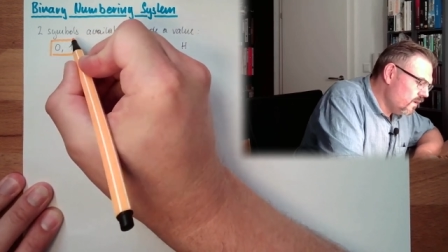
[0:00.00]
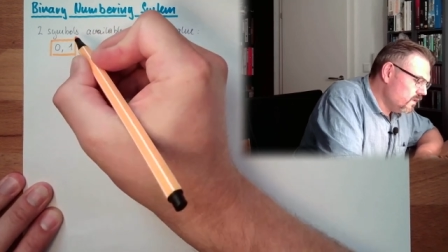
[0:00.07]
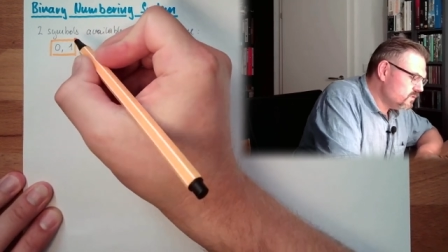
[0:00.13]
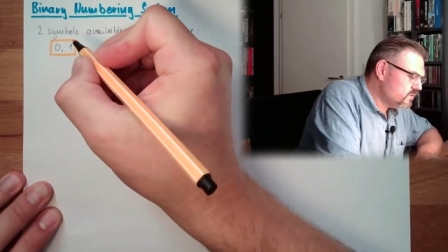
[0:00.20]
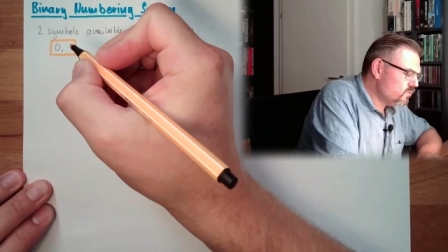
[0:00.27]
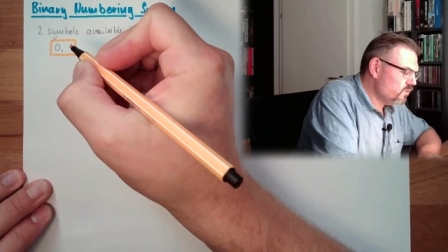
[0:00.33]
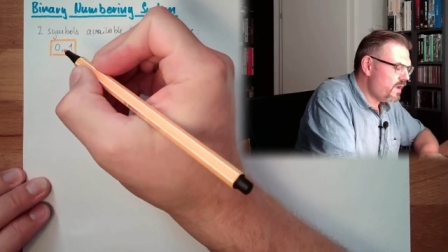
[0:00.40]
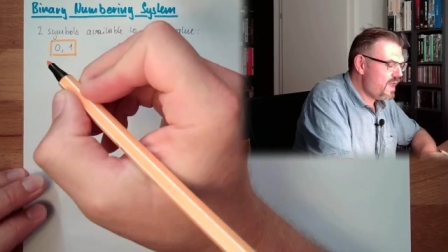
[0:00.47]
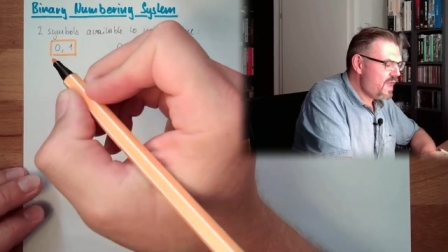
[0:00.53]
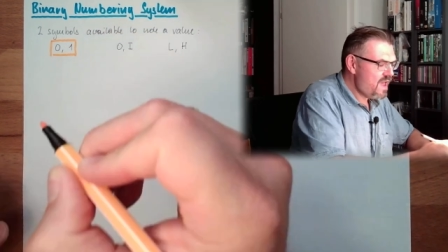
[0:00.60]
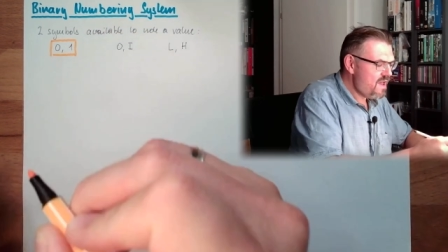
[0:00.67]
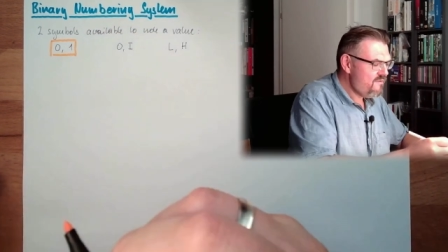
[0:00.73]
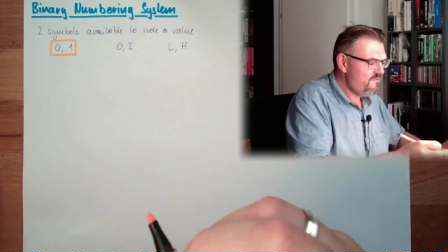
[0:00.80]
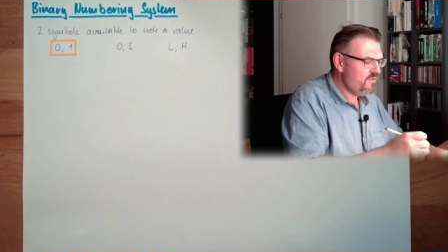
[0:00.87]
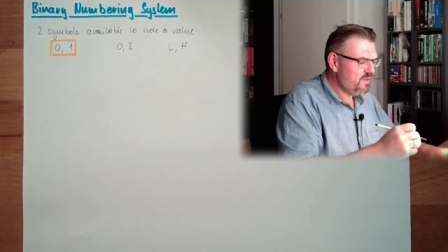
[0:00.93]
So
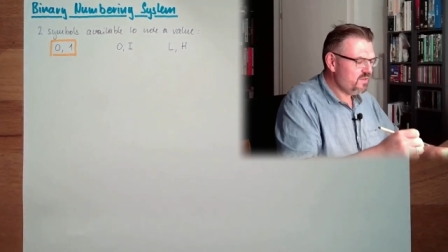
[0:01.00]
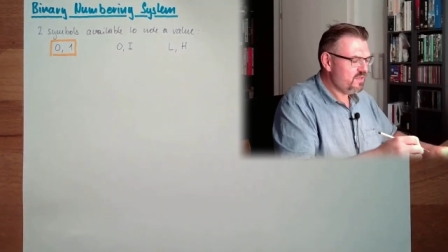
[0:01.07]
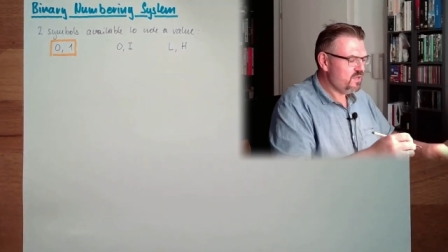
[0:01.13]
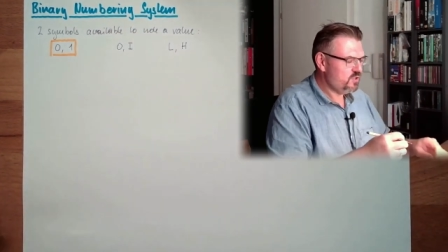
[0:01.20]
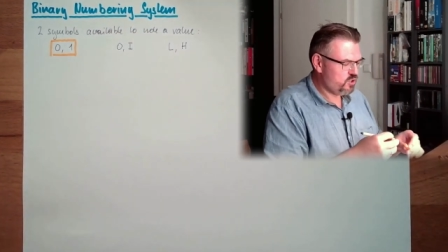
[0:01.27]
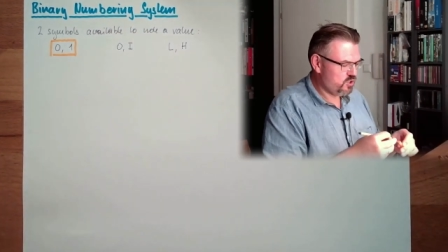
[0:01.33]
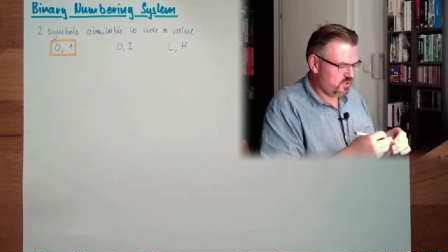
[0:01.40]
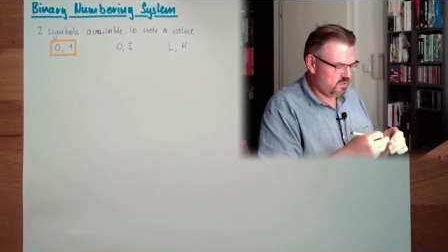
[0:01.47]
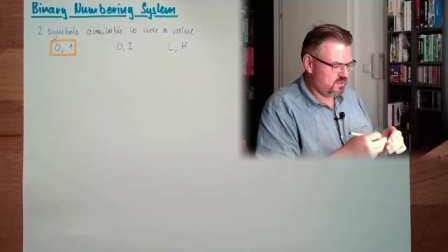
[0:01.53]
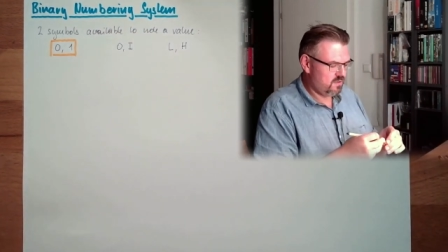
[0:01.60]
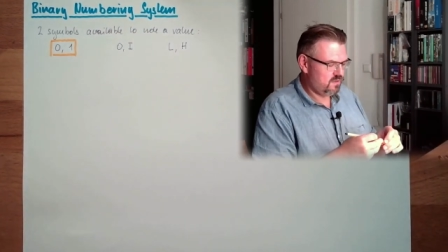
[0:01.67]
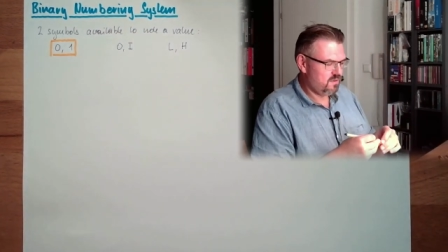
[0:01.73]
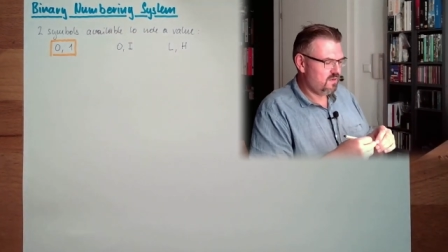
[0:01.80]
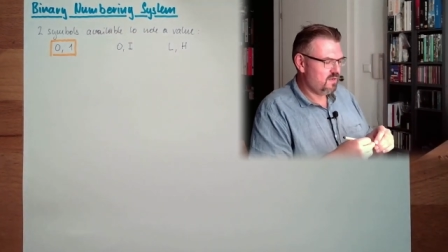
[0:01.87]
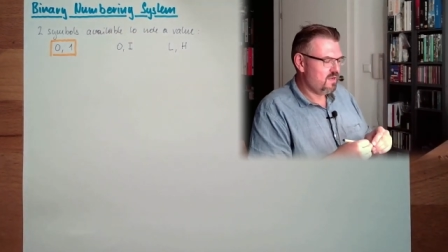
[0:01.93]
every digit
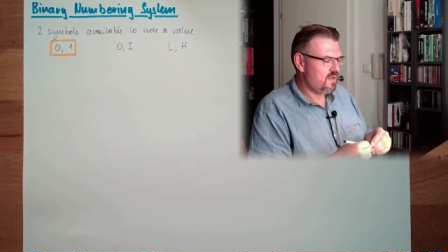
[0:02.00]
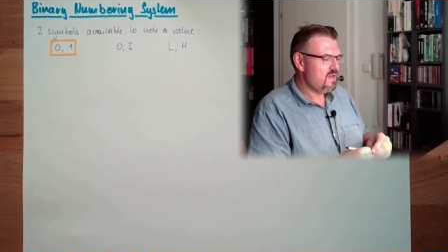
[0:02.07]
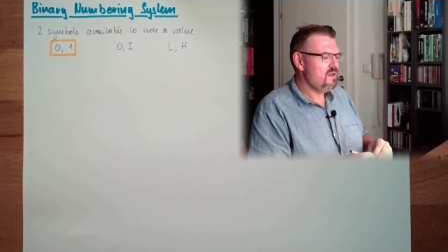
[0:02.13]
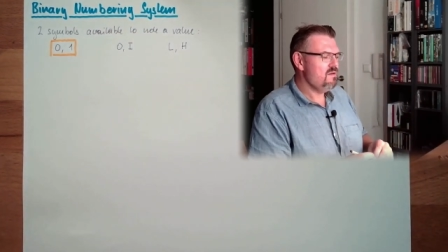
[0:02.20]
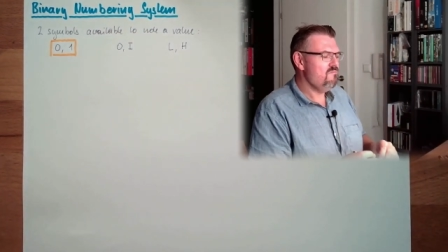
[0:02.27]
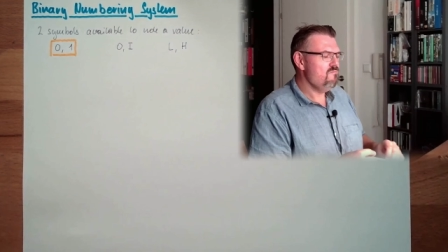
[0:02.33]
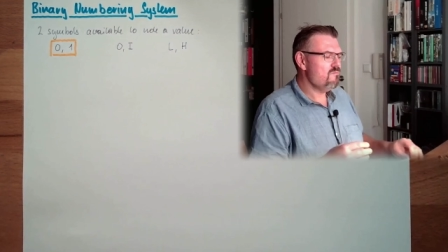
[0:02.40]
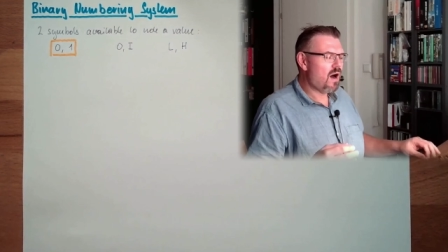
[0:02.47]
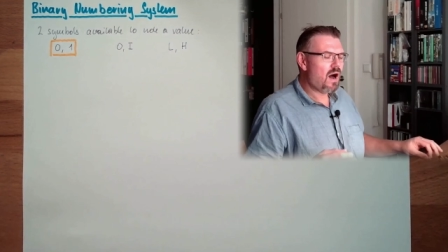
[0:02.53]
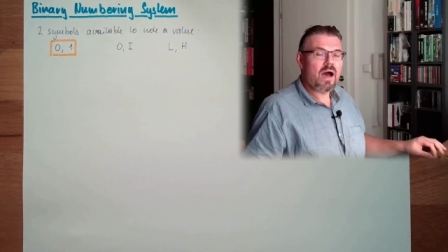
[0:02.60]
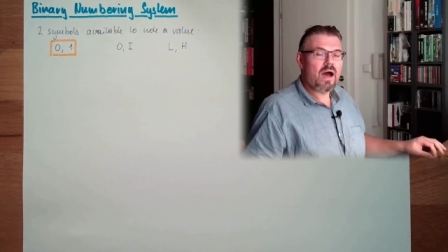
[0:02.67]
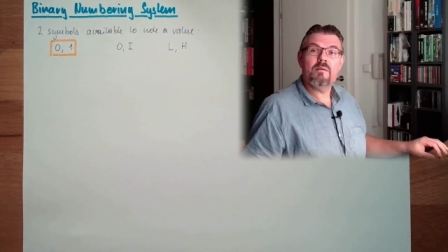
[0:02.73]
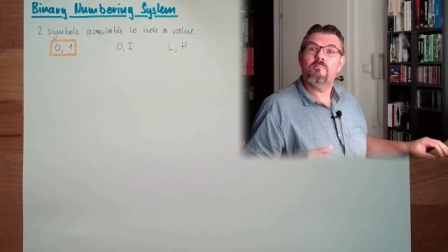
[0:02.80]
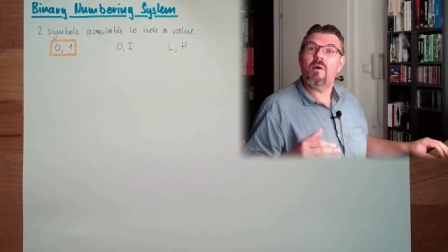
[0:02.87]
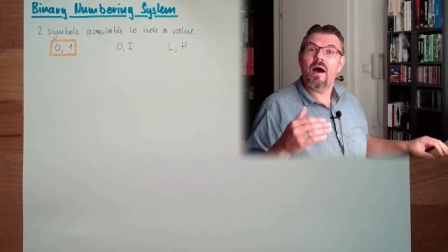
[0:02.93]
in
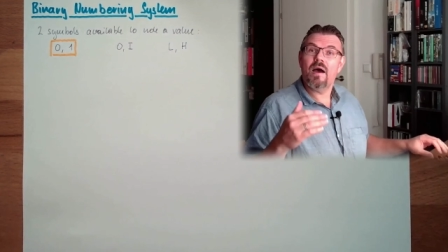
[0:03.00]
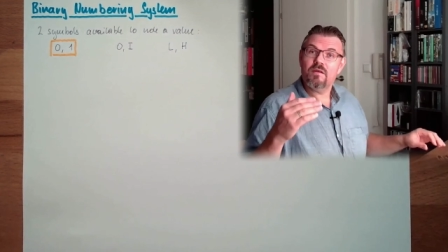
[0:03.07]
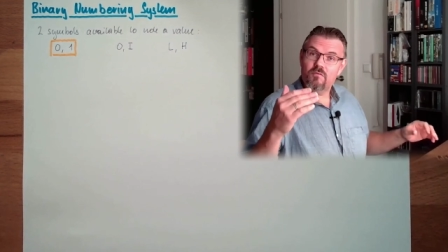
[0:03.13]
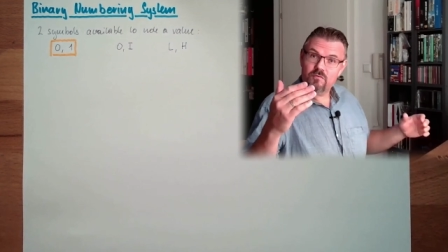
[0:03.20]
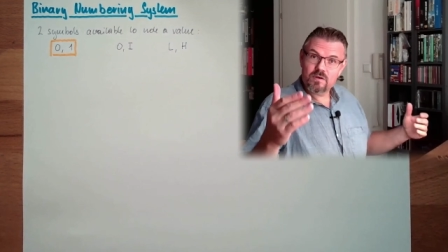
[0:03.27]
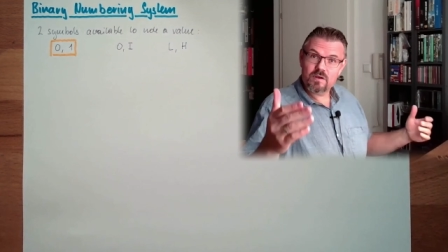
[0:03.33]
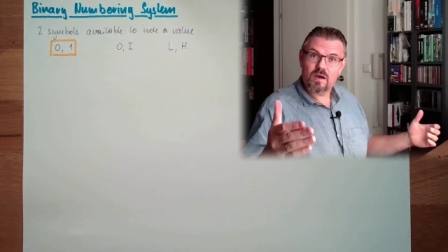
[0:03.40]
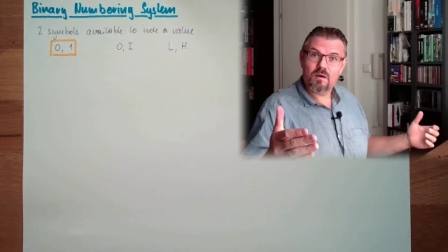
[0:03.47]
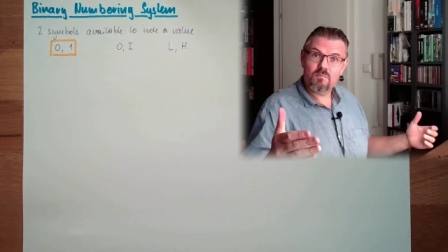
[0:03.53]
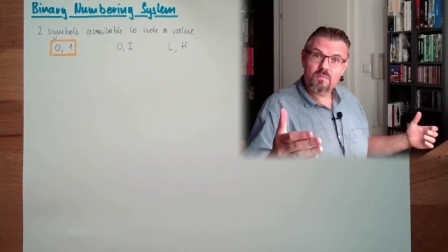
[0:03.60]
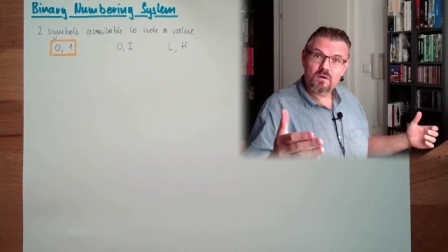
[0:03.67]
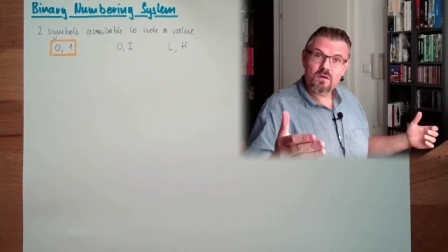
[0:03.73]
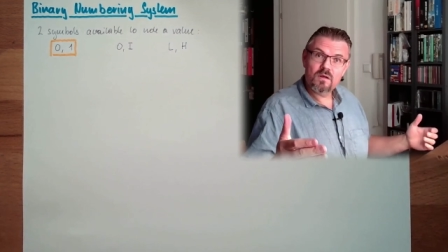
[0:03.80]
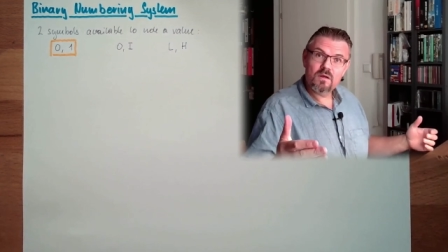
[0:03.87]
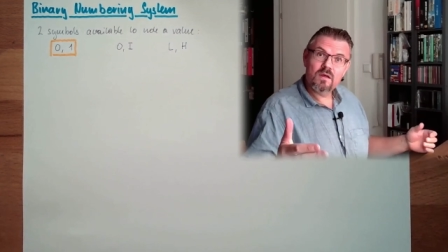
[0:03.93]
my binary
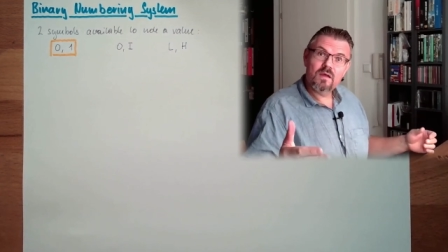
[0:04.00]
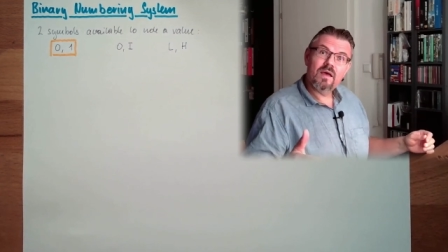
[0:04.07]
number